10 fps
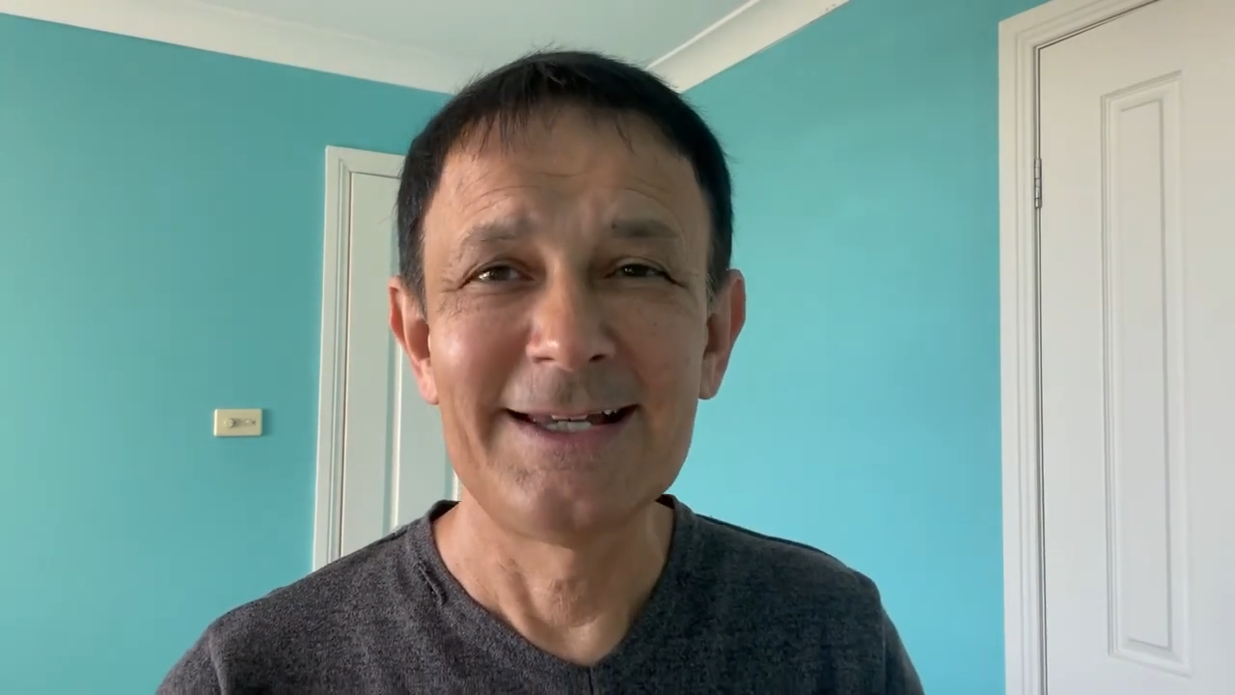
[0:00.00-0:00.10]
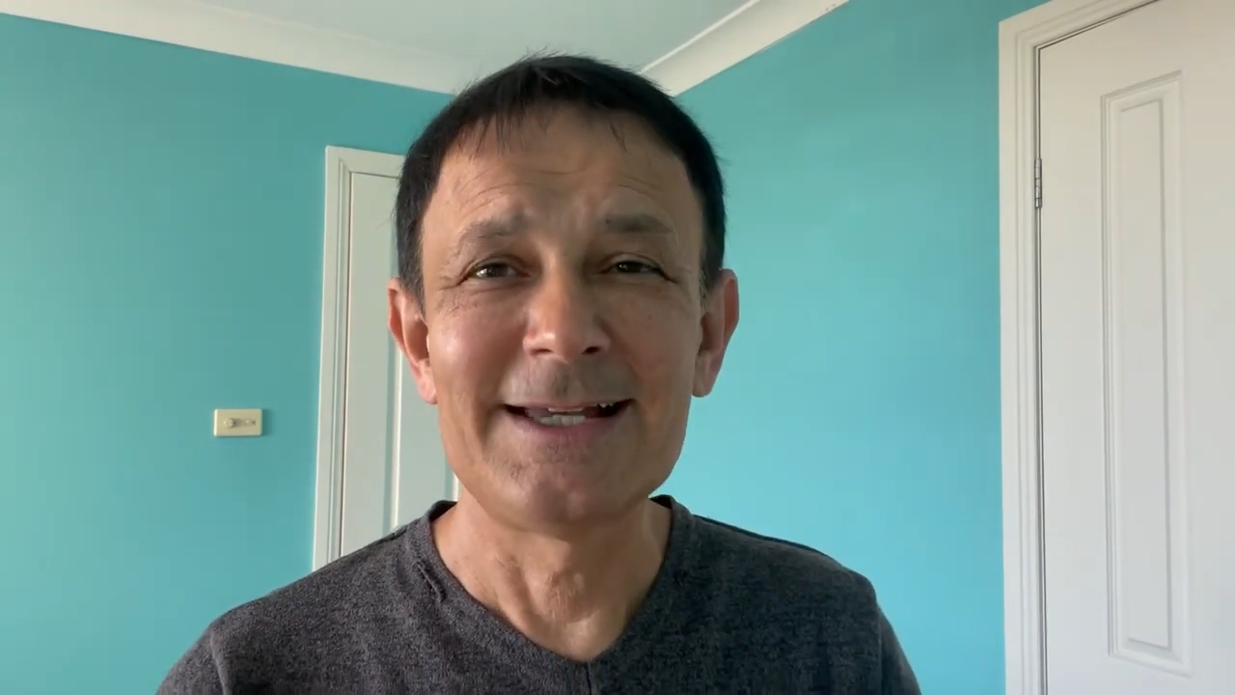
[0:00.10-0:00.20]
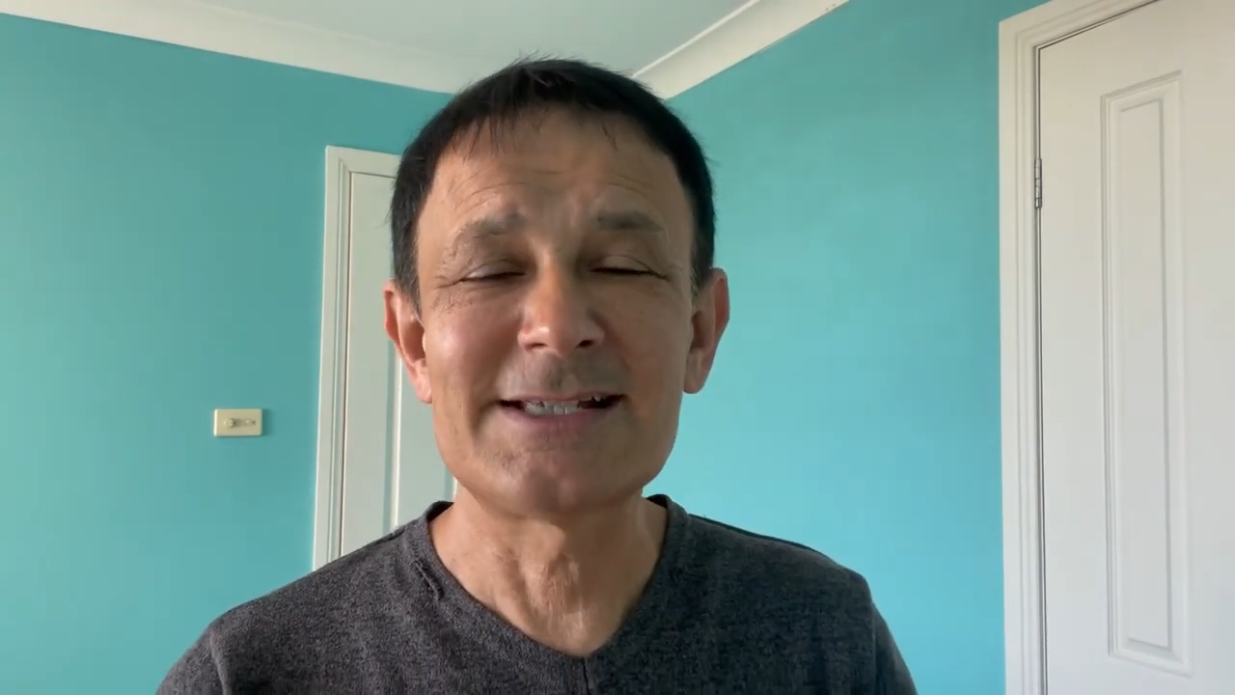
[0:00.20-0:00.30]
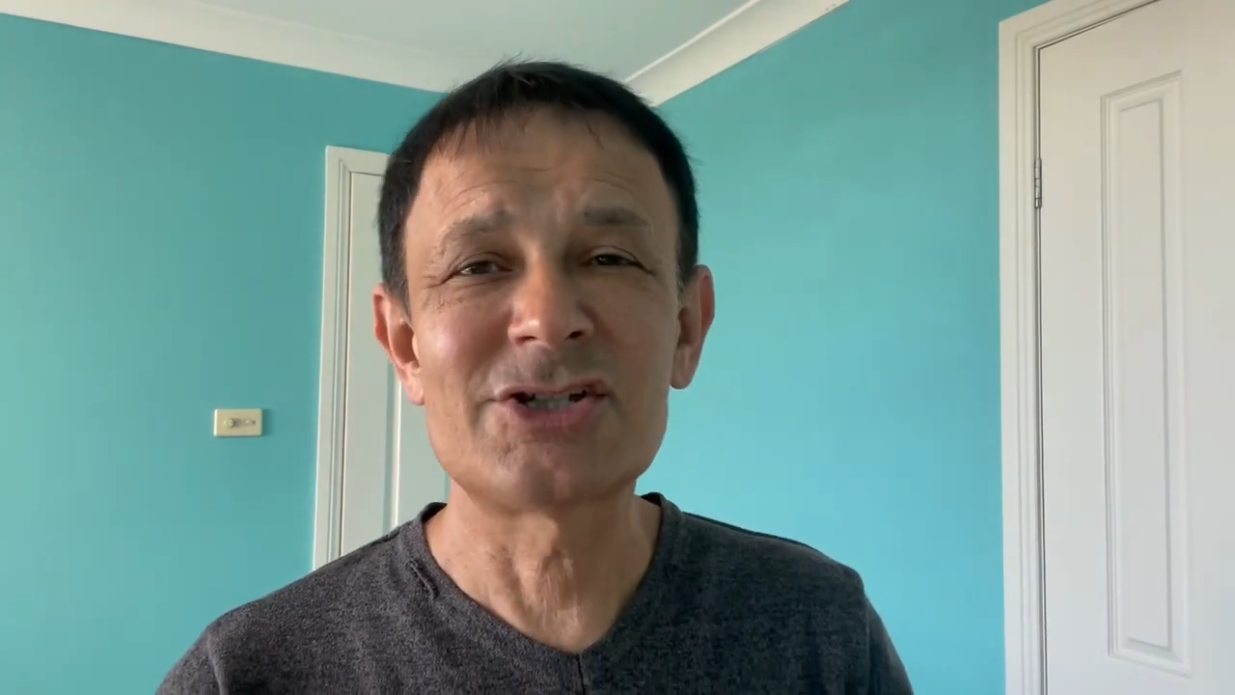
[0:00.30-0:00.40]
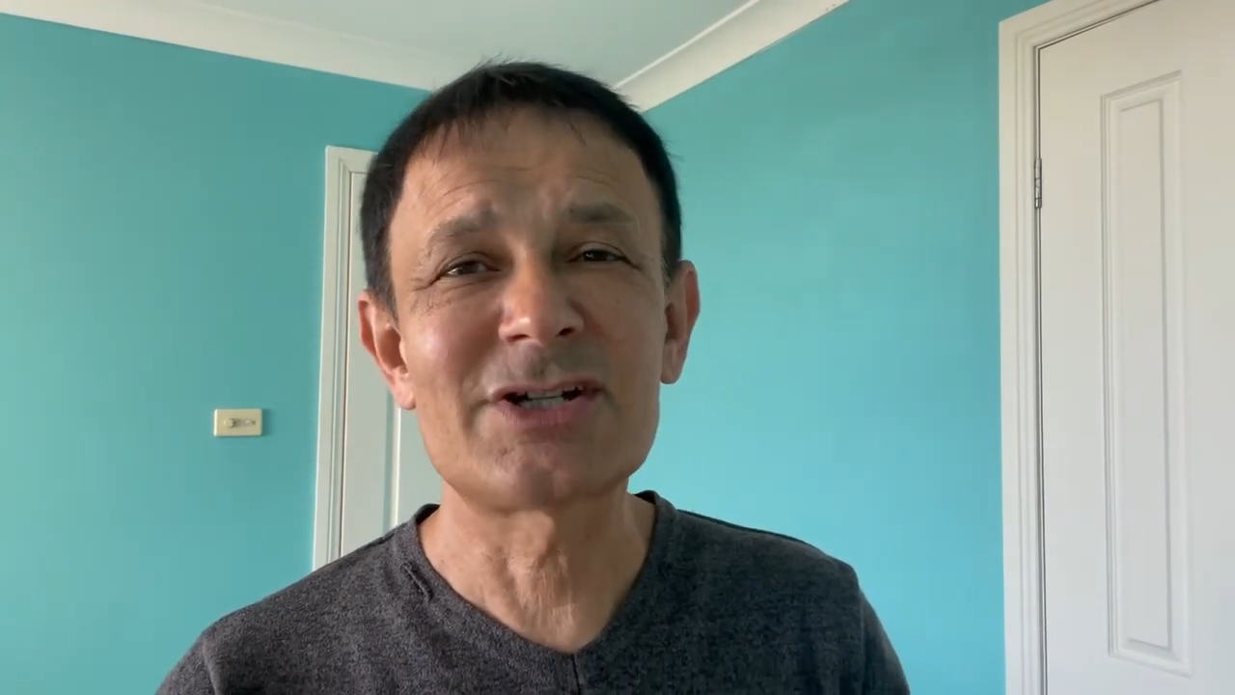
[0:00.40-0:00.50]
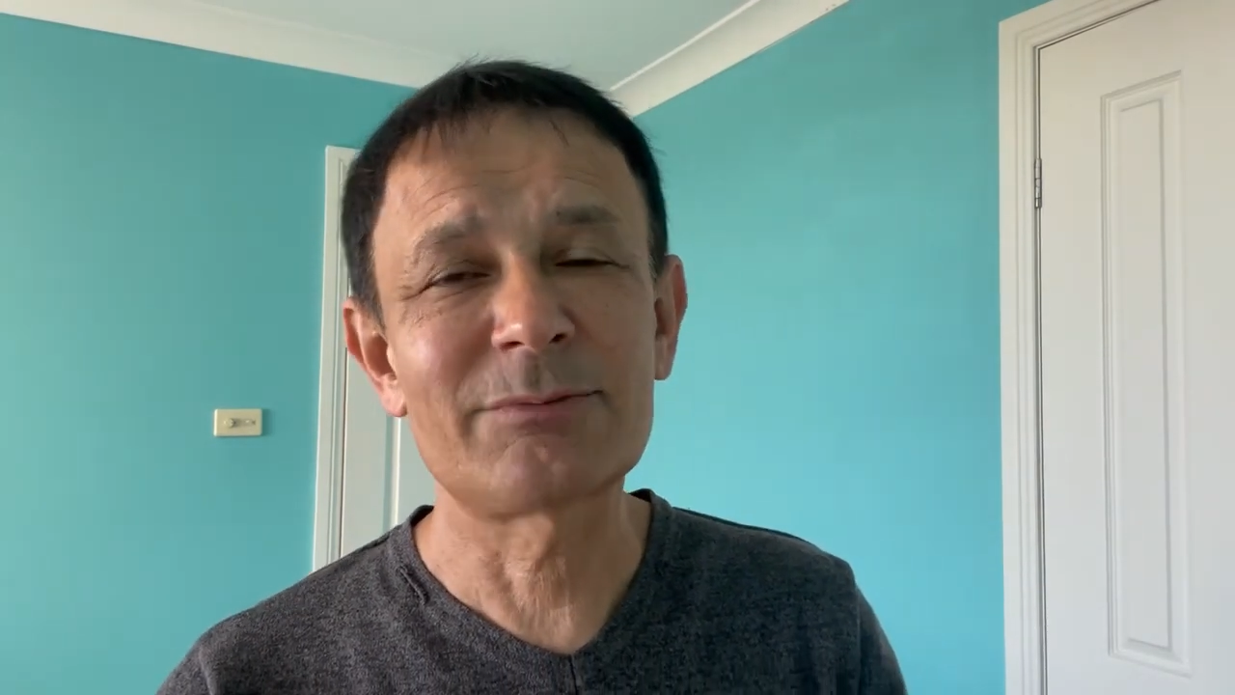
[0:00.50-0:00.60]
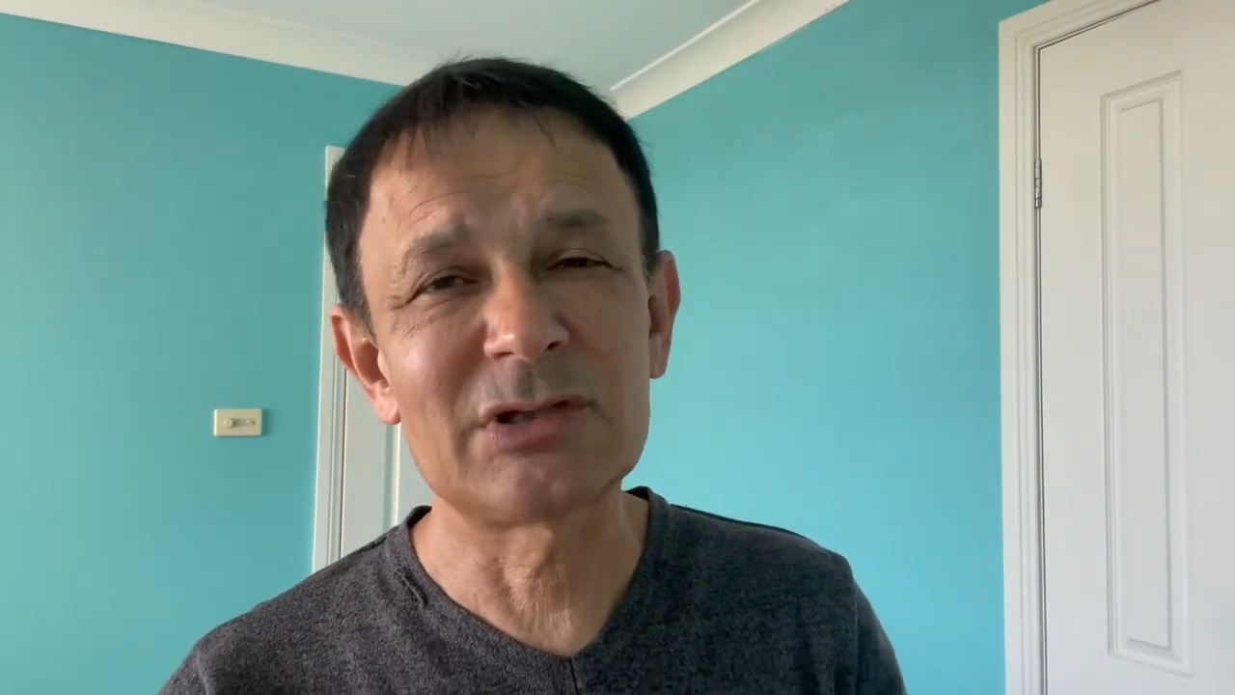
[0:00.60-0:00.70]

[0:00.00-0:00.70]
It's in chapter